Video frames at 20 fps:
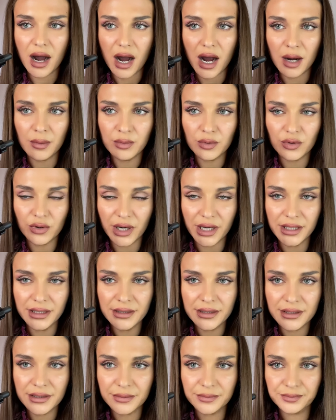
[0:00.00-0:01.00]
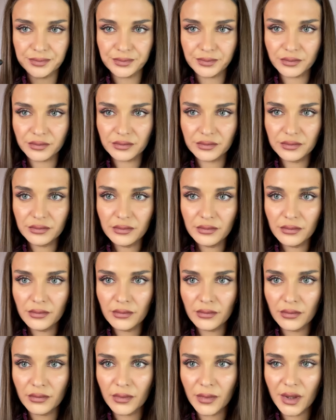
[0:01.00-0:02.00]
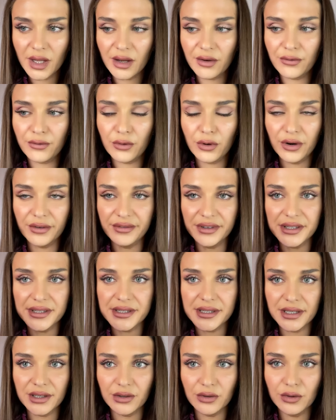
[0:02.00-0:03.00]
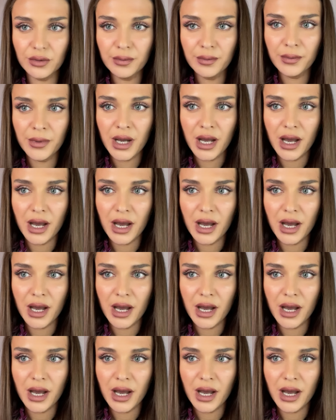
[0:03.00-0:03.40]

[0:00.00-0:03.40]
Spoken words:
upgrade for this serum.